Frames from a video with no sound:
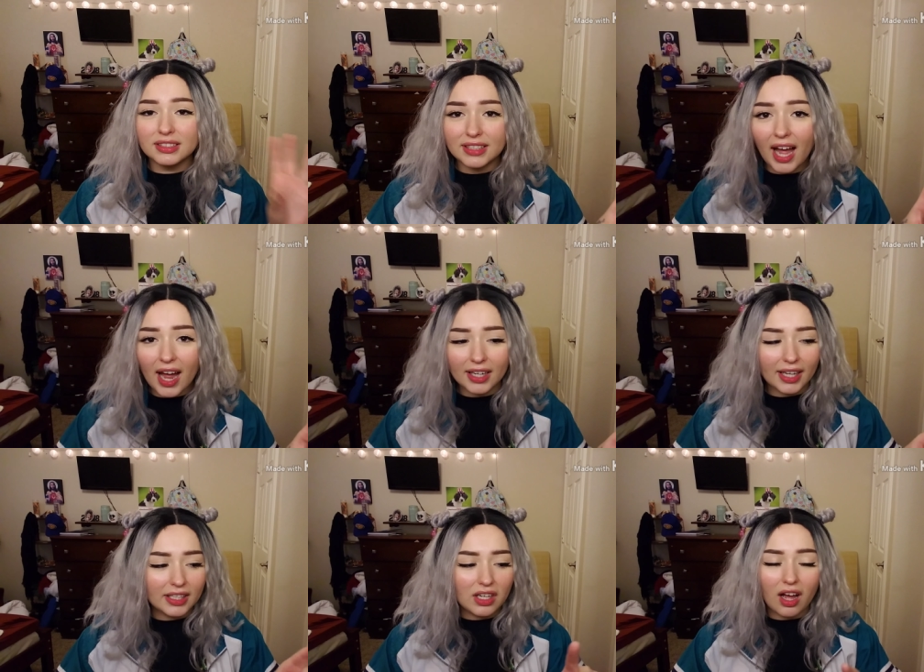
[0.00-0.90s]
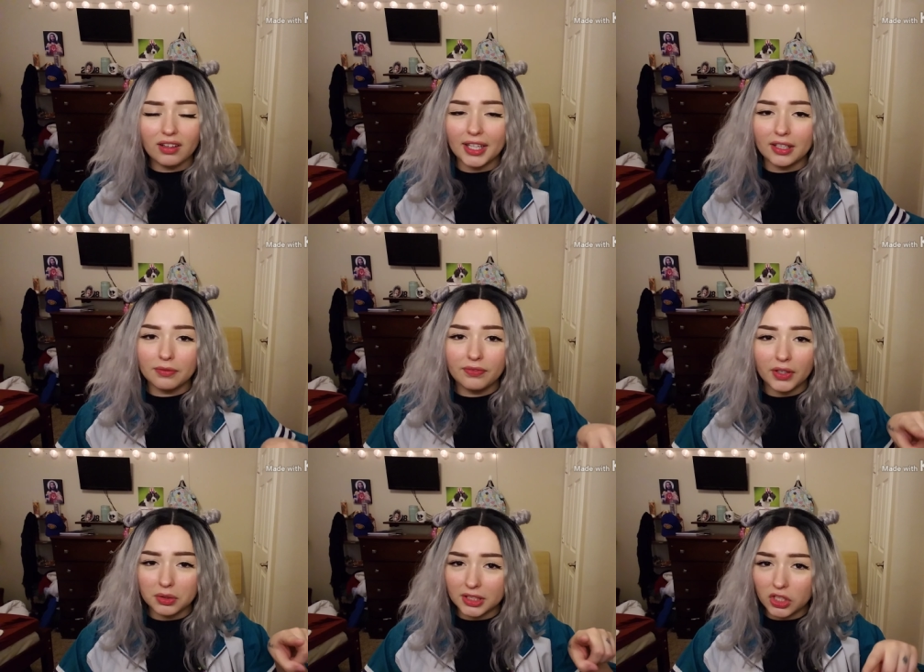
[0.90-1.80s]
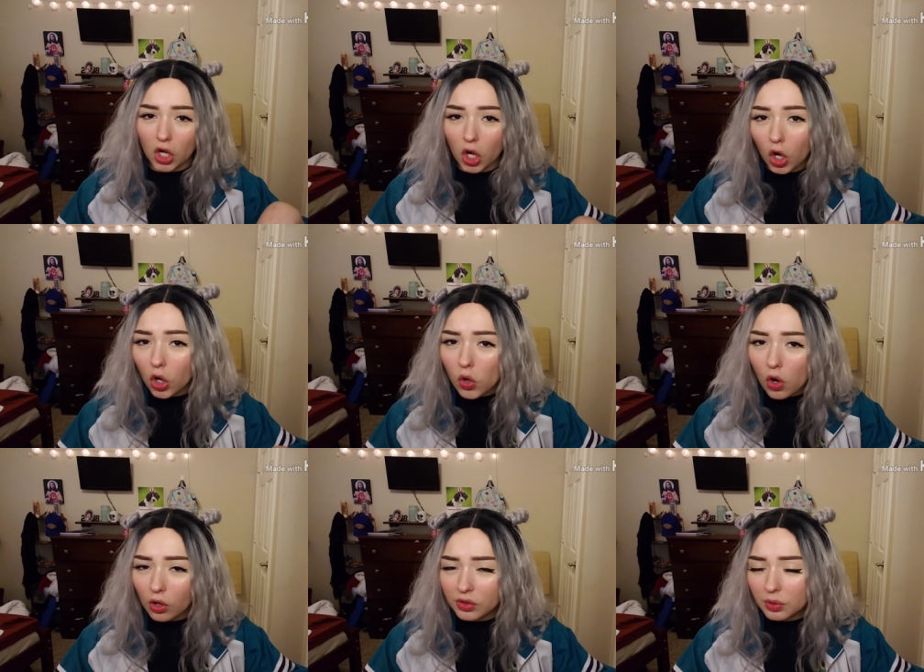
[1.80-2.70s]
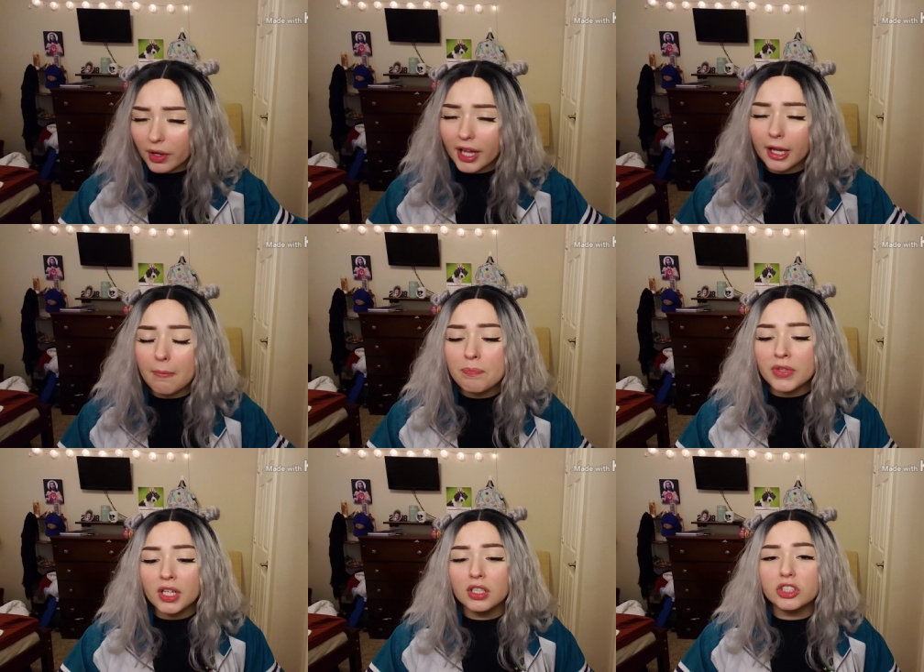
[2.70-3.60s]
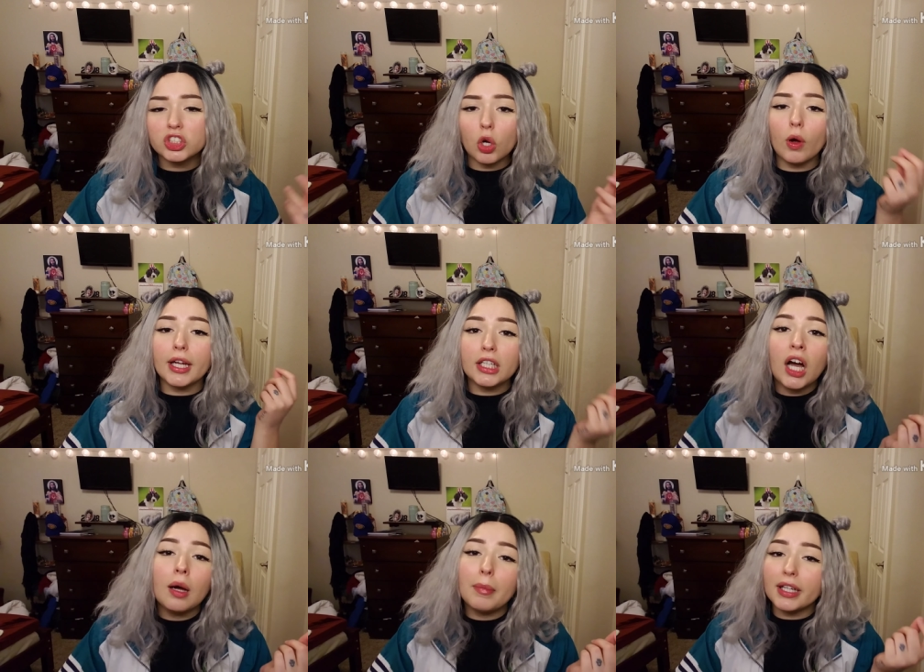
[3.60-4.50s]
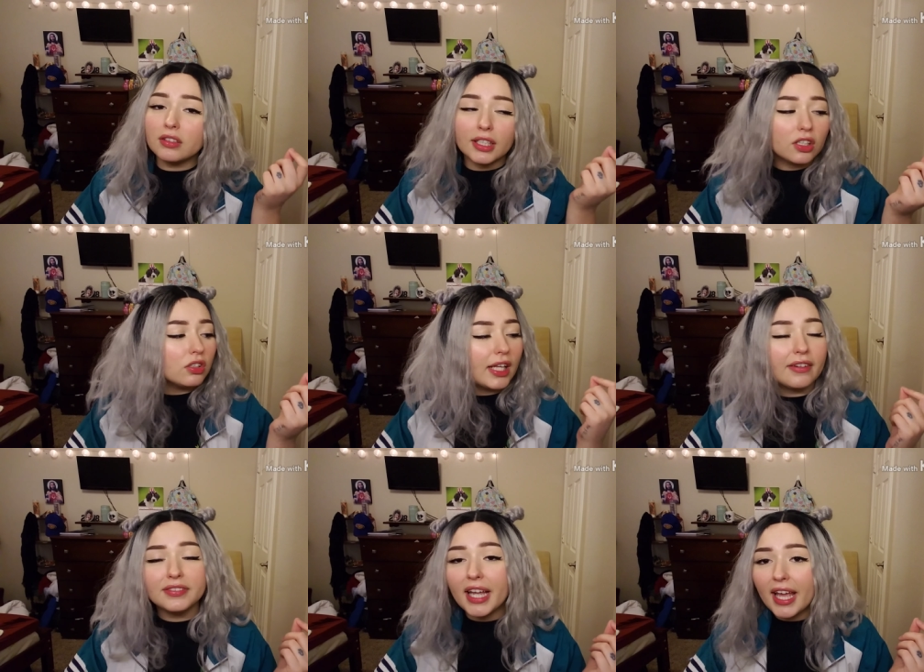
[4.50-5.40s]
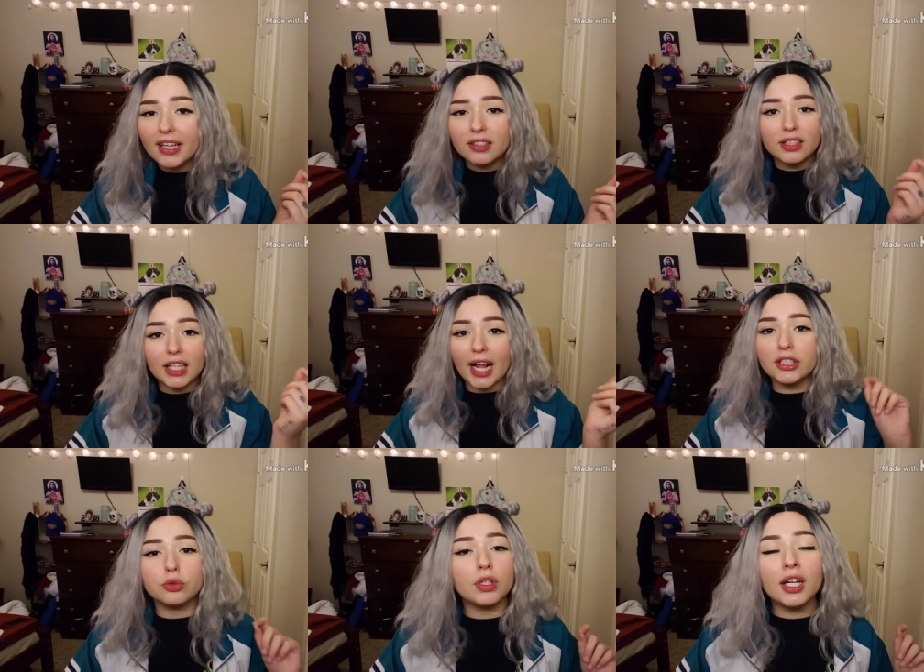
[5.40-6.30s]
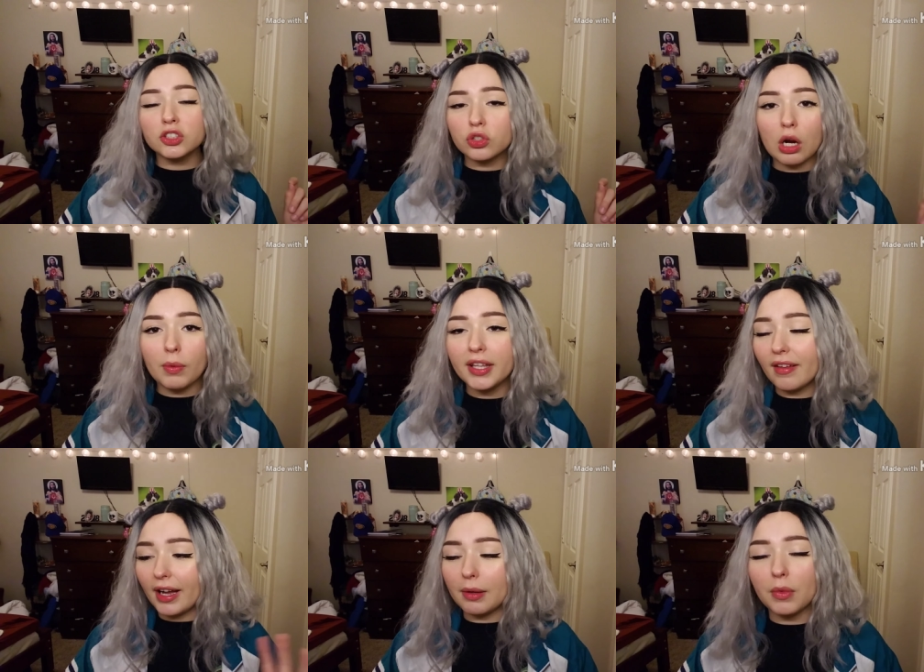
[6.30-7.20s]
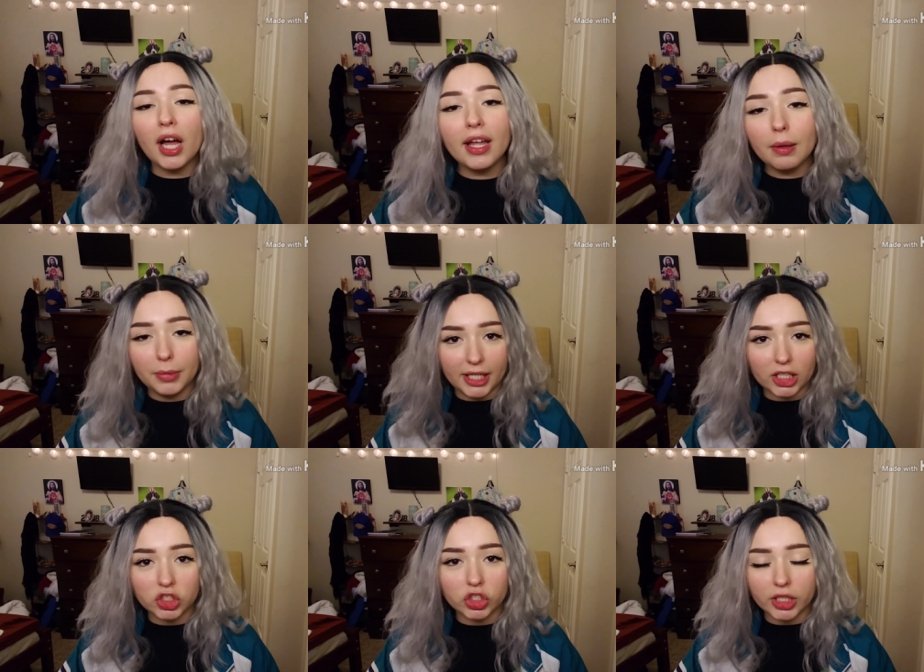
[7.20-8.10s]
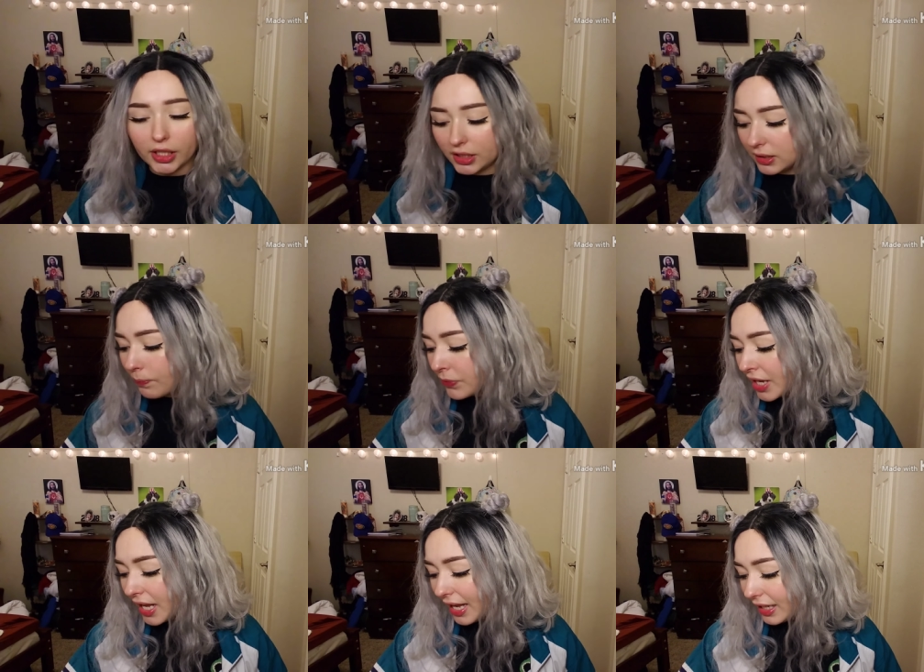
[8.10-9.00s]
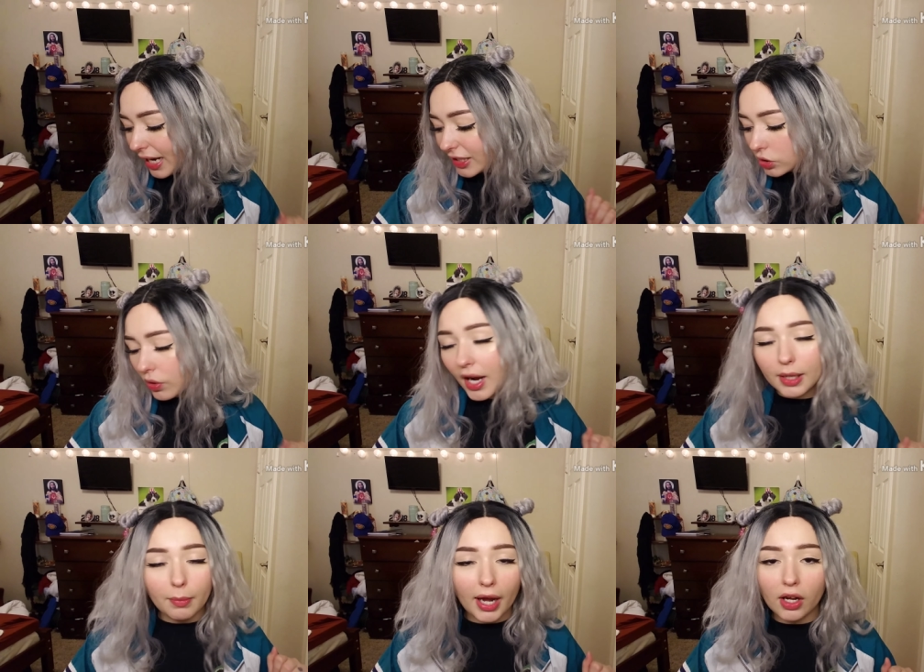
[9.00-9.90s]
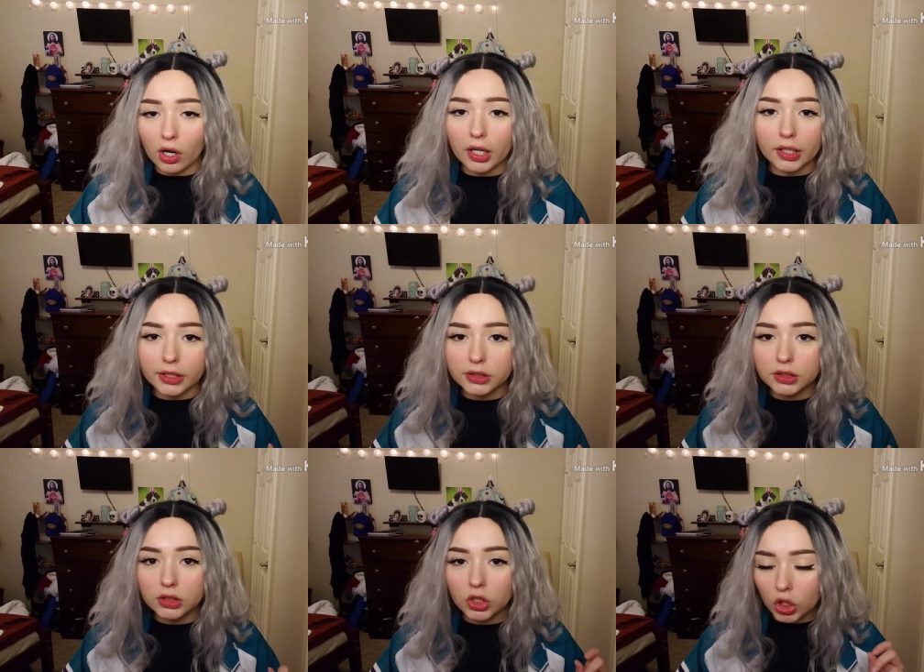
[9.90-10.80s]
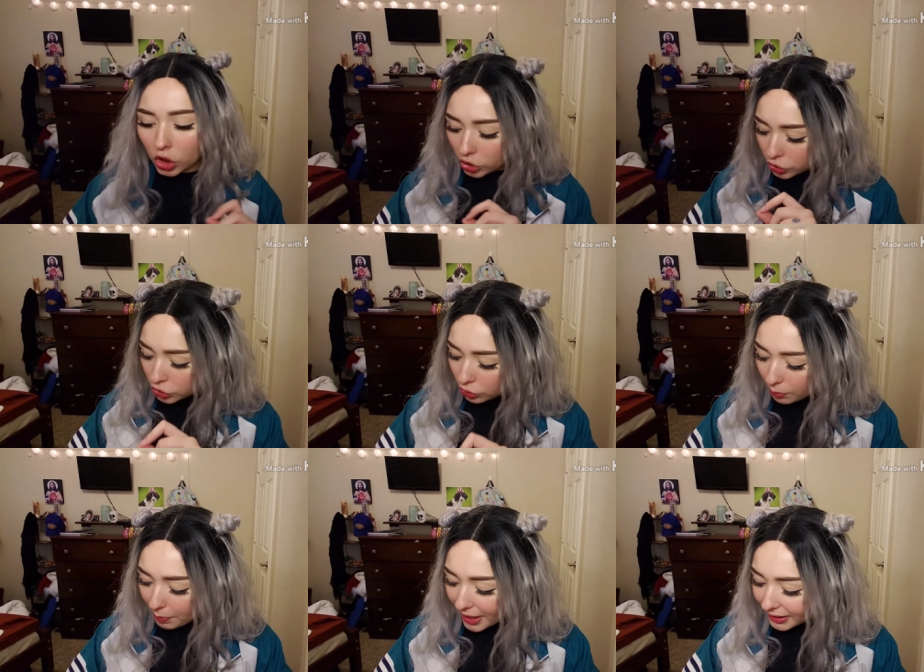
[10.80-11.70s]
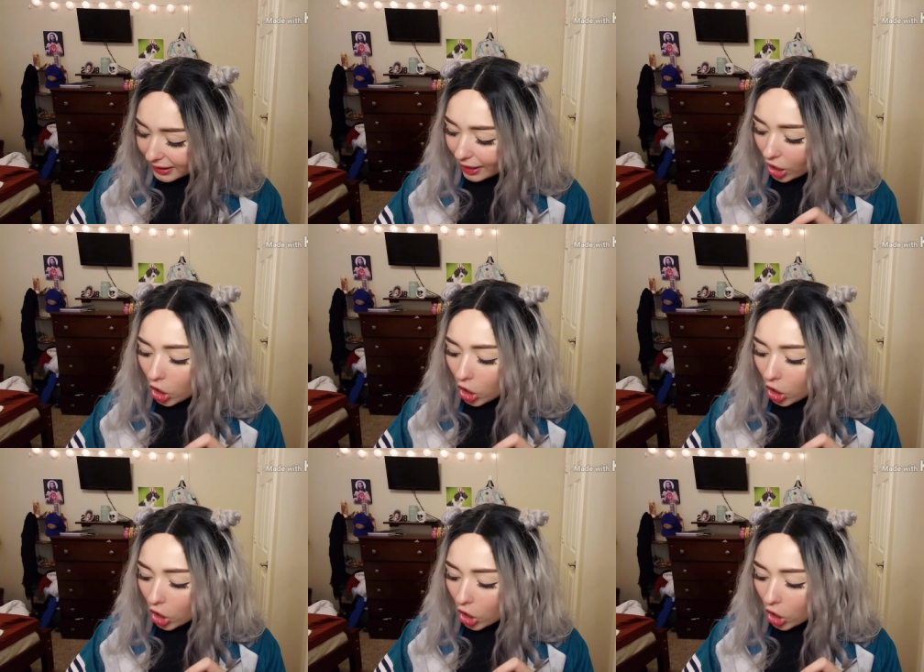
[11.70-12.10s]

Zach had not filled in the O all the way. So I got my little left hand that I do not draw with. I am not ambidextrous, and I tried my hardest to make that